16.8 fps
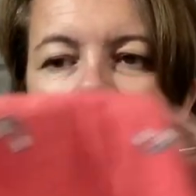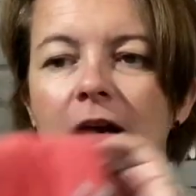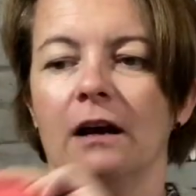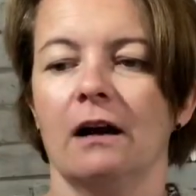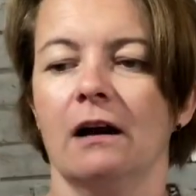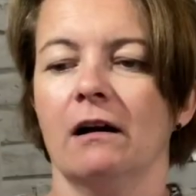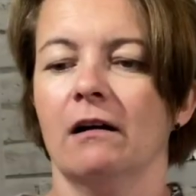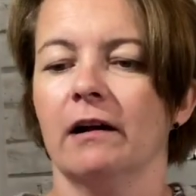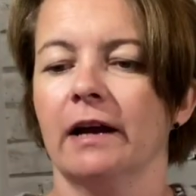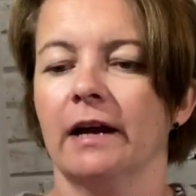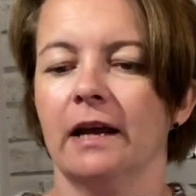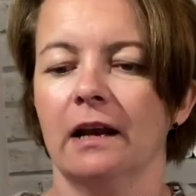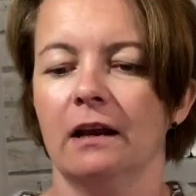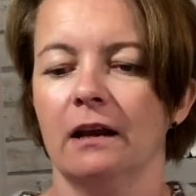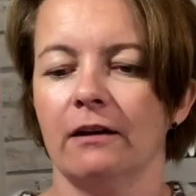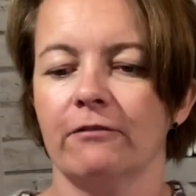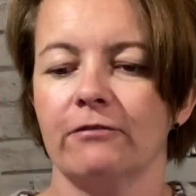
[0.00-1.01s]
I
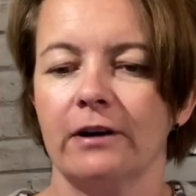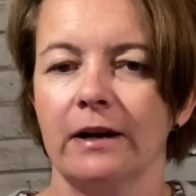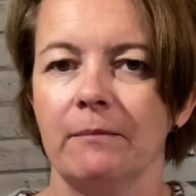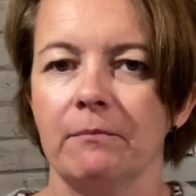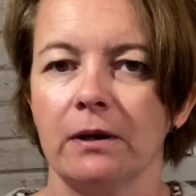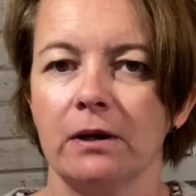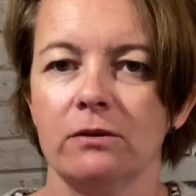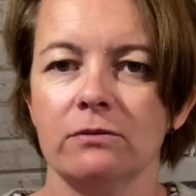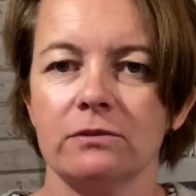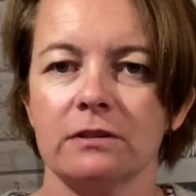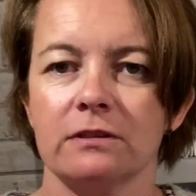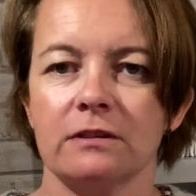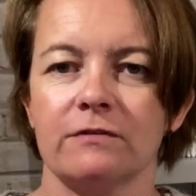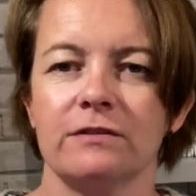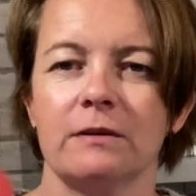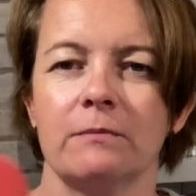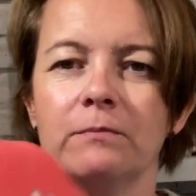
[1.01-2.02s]
love rainbows, as
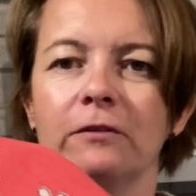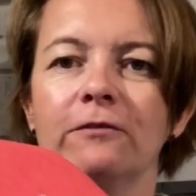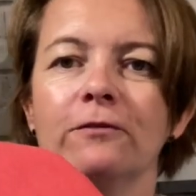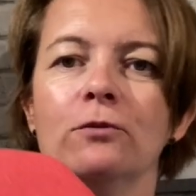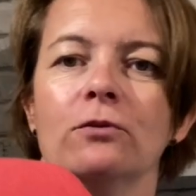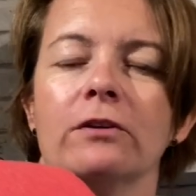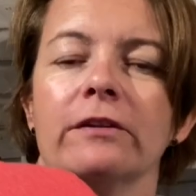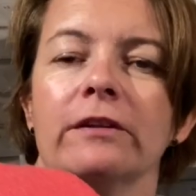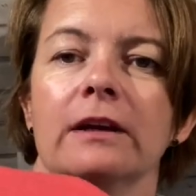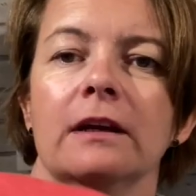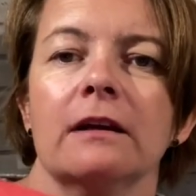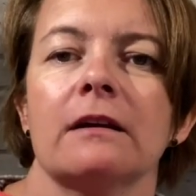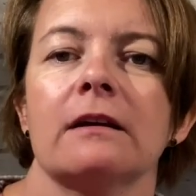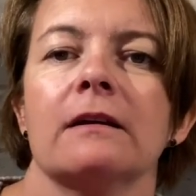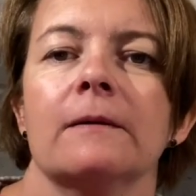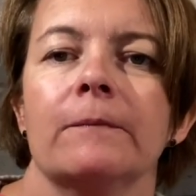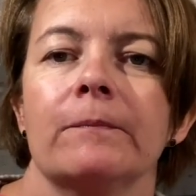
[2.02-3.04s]
I've said before, I think.